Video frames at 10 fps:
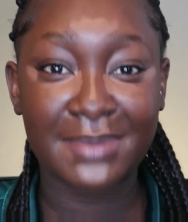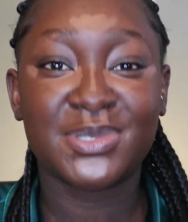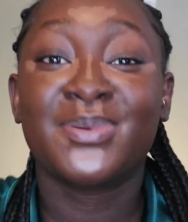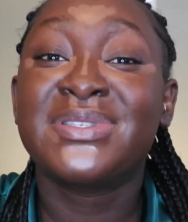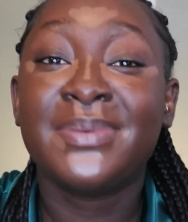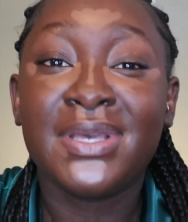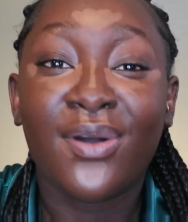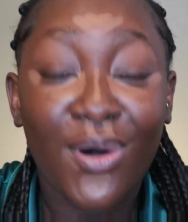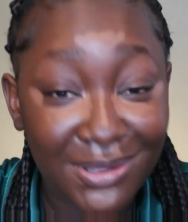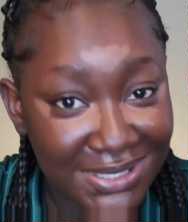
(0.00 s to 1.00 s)
I'm supposed to be
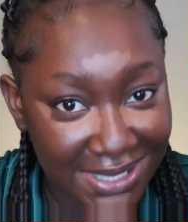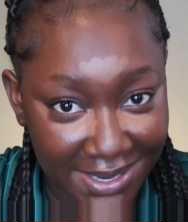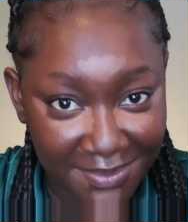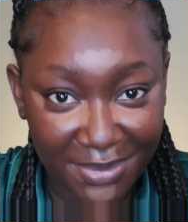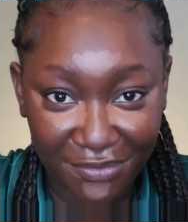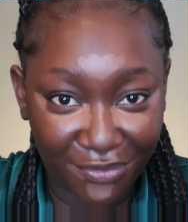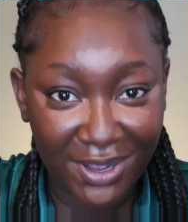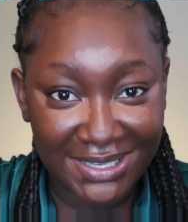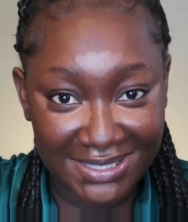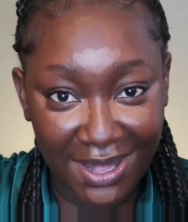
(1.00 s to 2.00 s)
all set up before
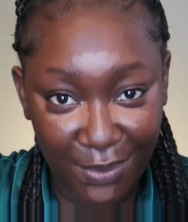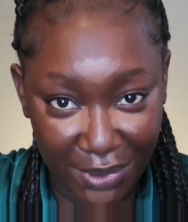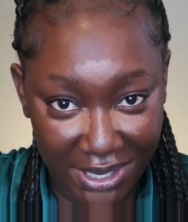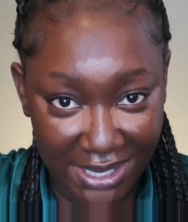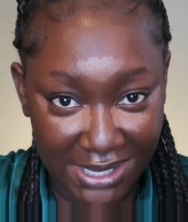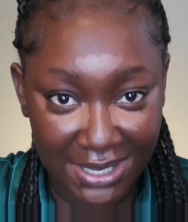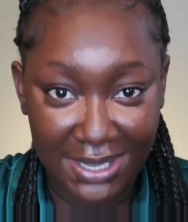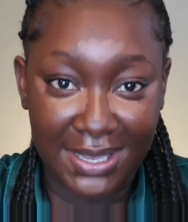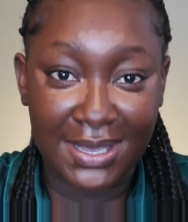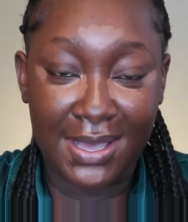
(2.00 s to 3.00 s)
I start working.
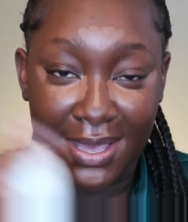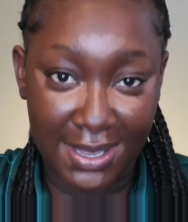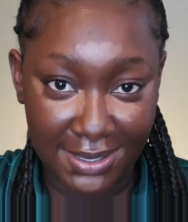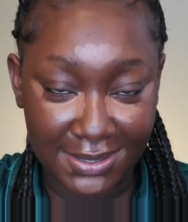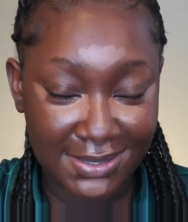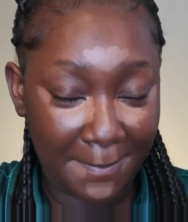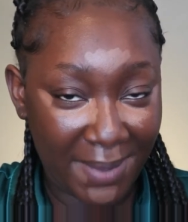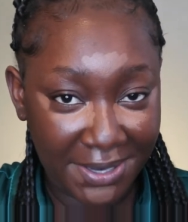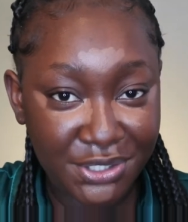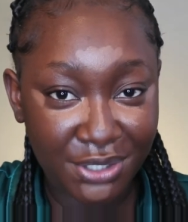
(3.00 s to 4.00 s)
And
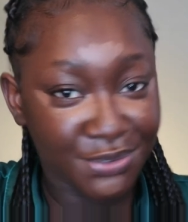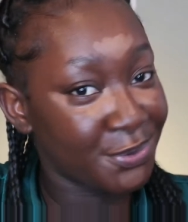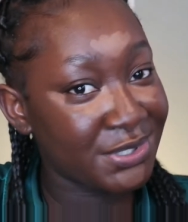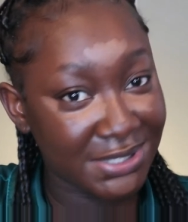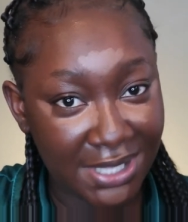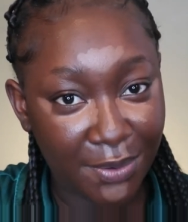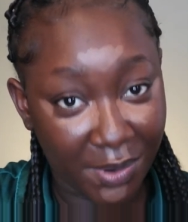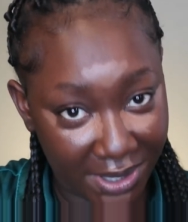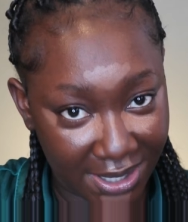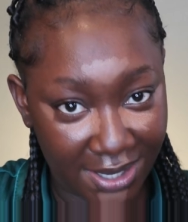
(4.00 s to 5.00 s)
mind you, I'm supposed to start
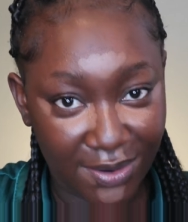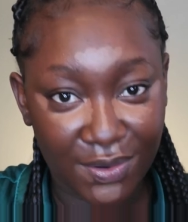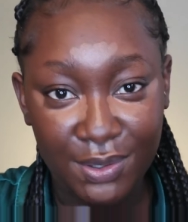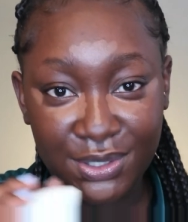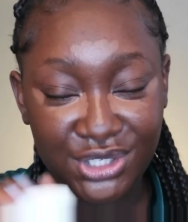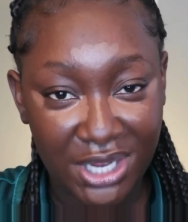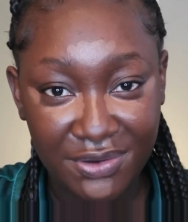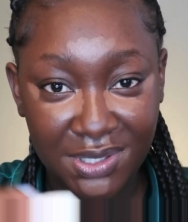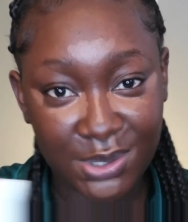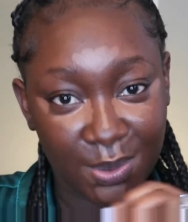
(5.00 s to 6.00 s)
working on
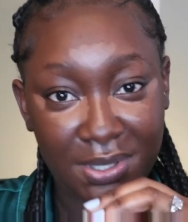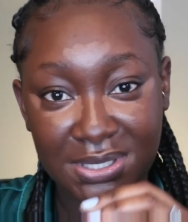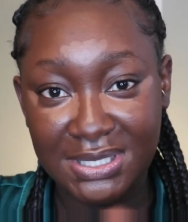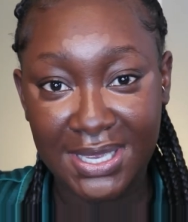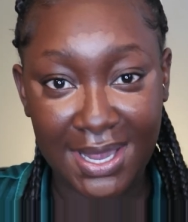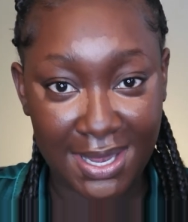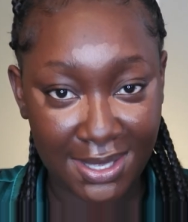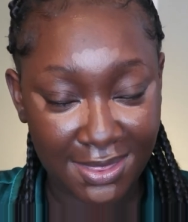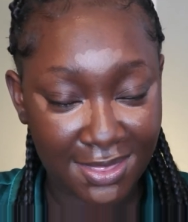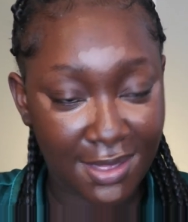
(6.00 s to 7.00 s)
January 28th.